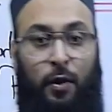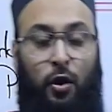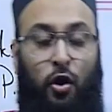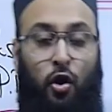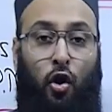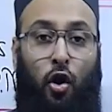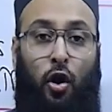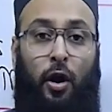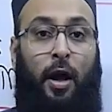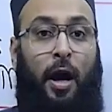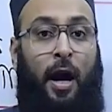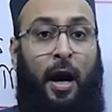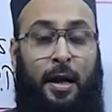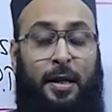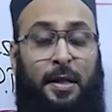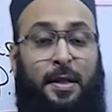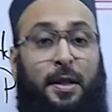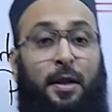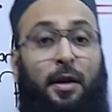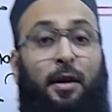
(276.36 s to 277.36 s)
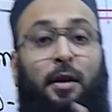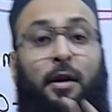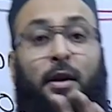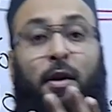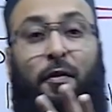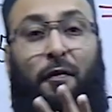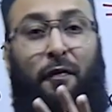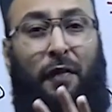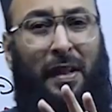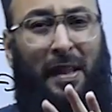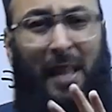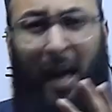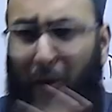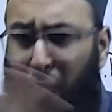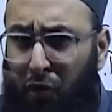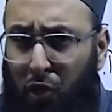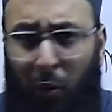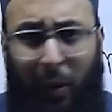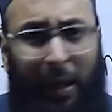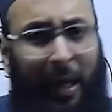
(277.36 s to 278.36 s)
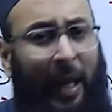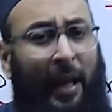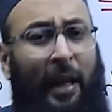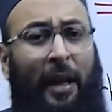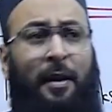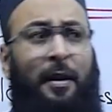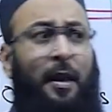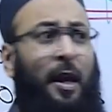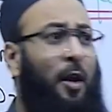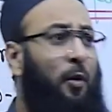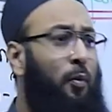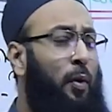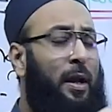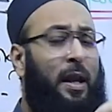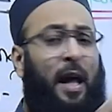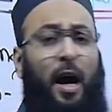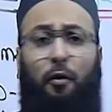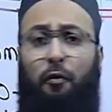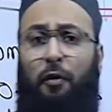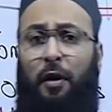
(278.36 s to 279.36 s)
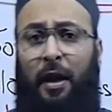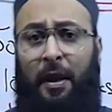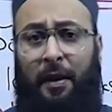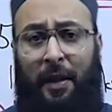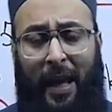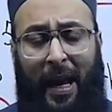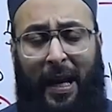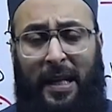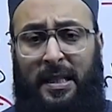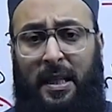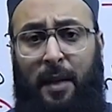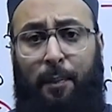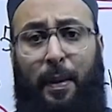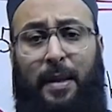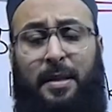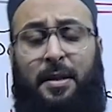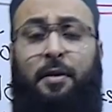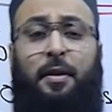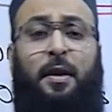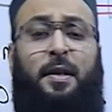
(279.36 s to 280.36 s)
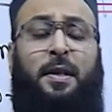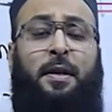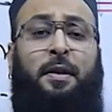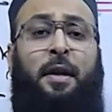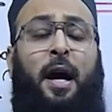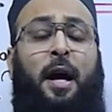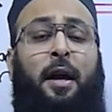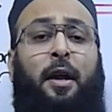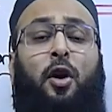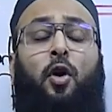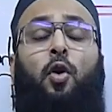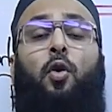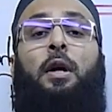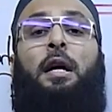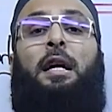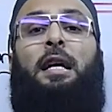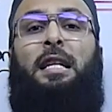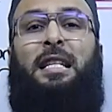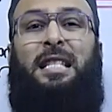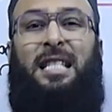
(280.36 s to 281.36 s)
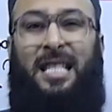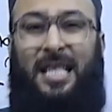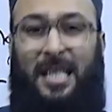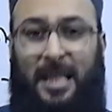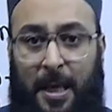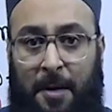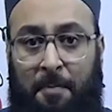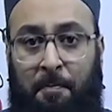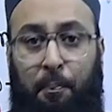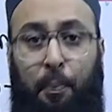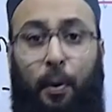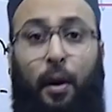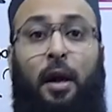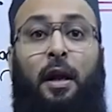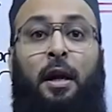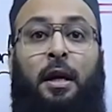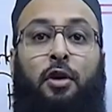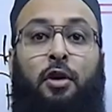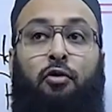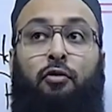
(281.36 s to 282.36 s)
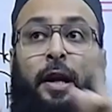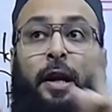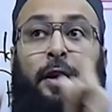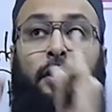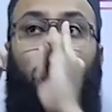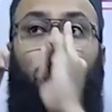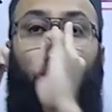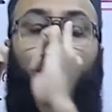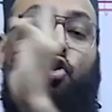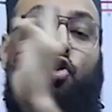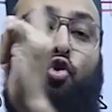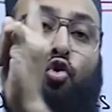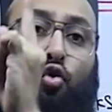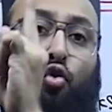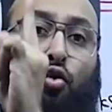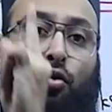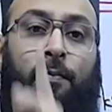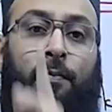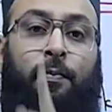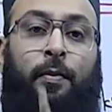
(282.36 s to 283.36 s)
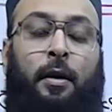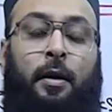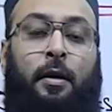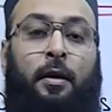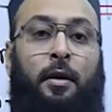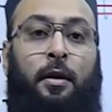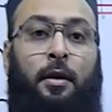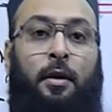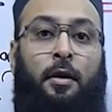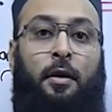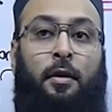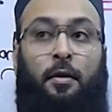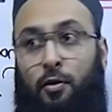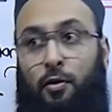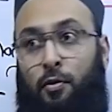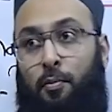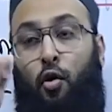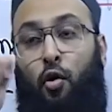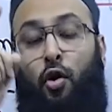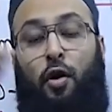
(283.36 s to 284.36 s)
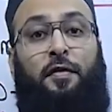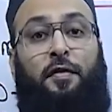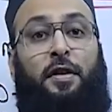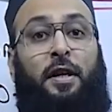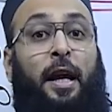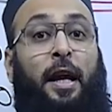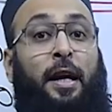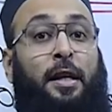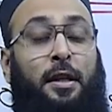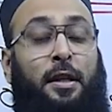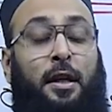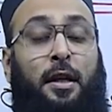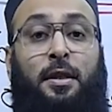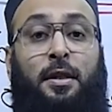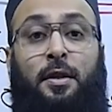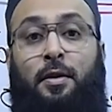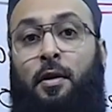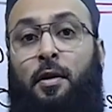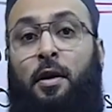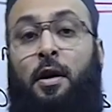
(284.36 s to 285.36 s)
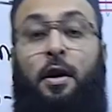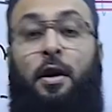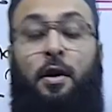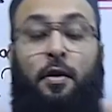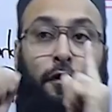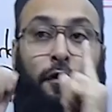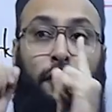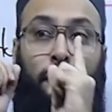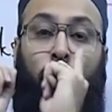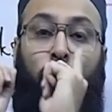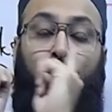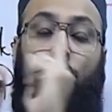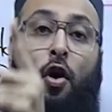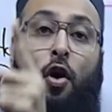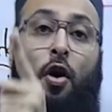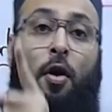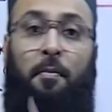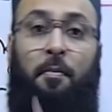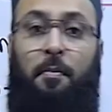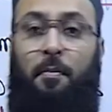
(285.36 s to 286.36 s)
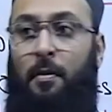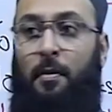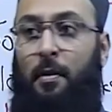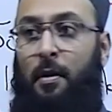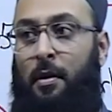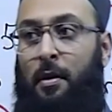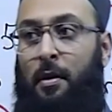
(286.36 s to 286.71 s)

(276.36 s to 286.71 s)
your answer without doing anything, without reading the exhibits in the scenario. Simple, write to board of directors, from,